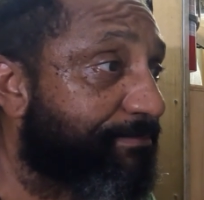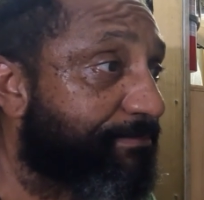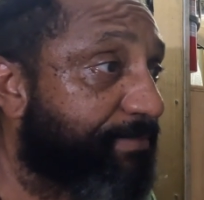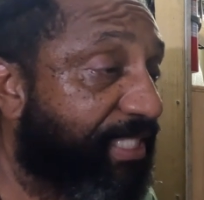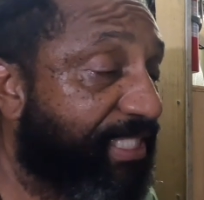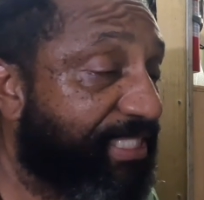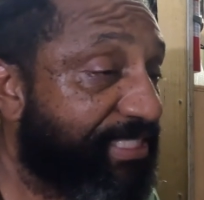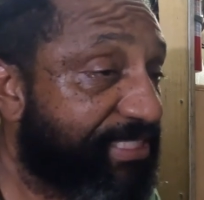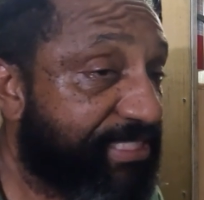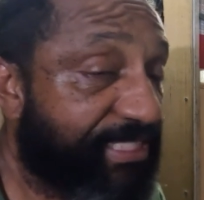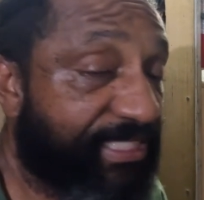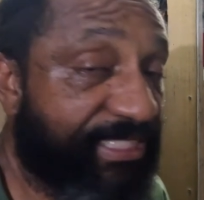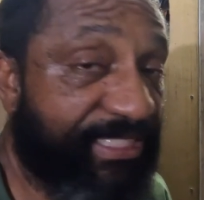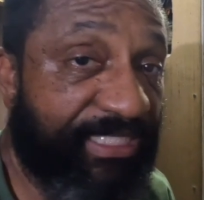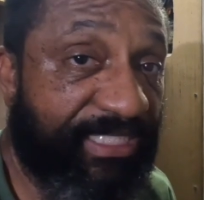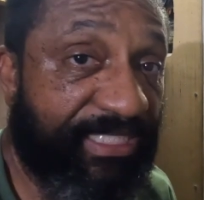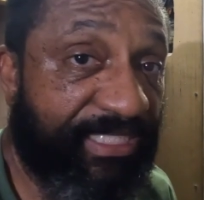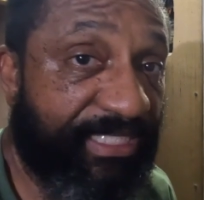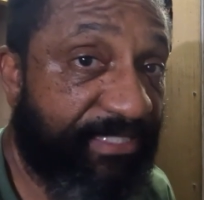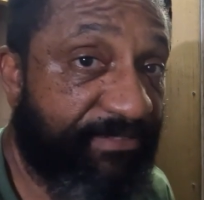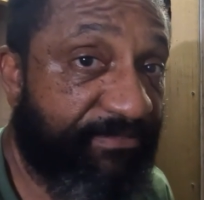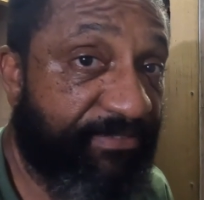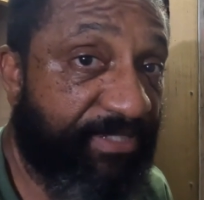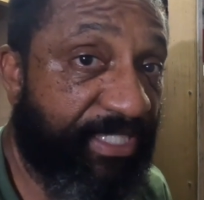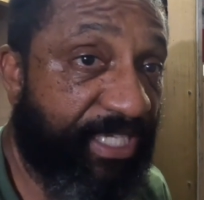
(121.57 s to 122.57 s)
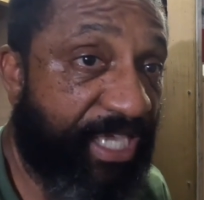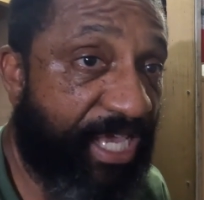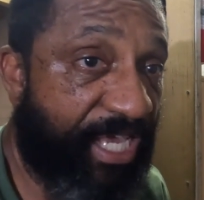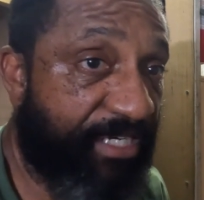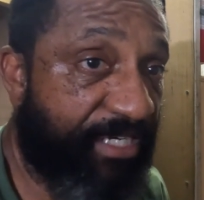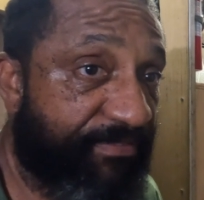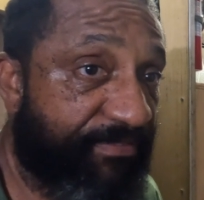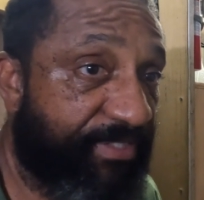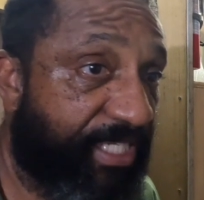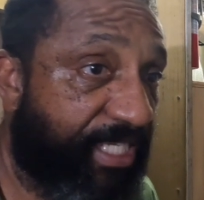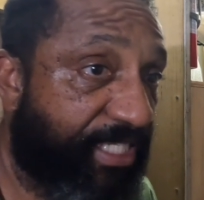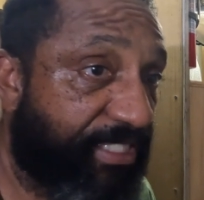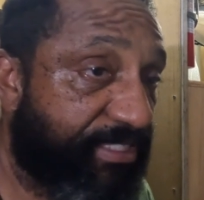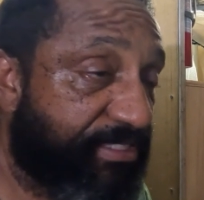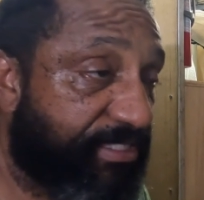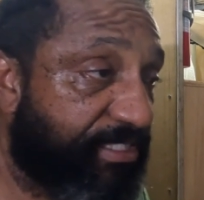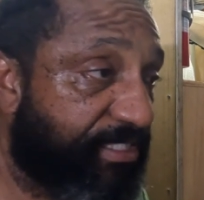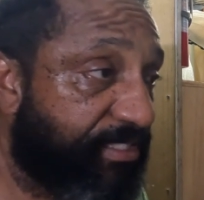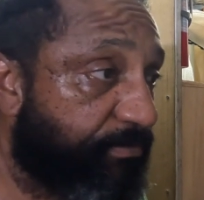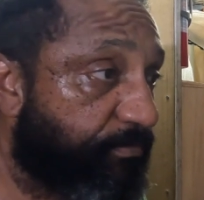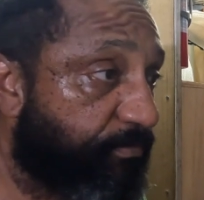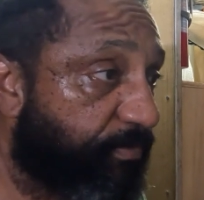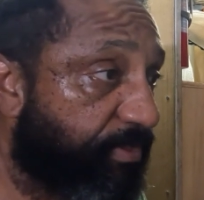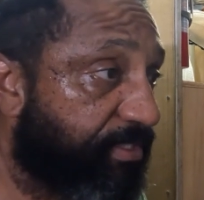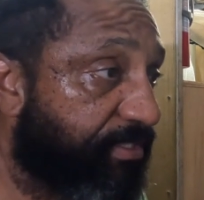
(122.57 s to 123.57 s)
basically living of an
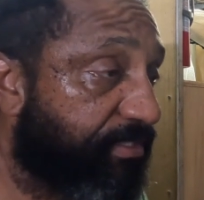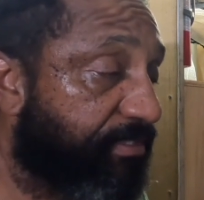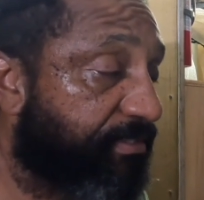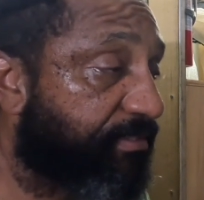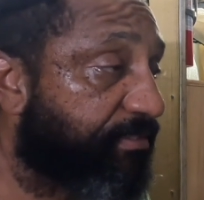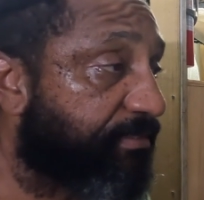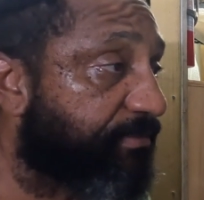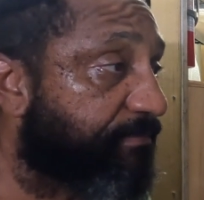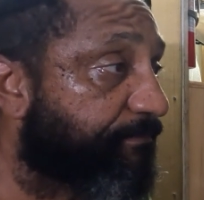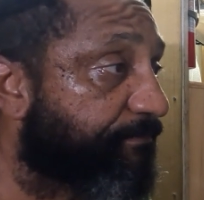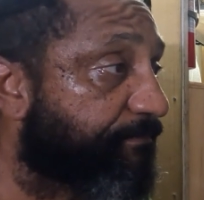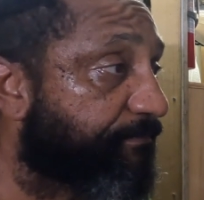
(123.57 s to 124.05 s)
18-wheeler,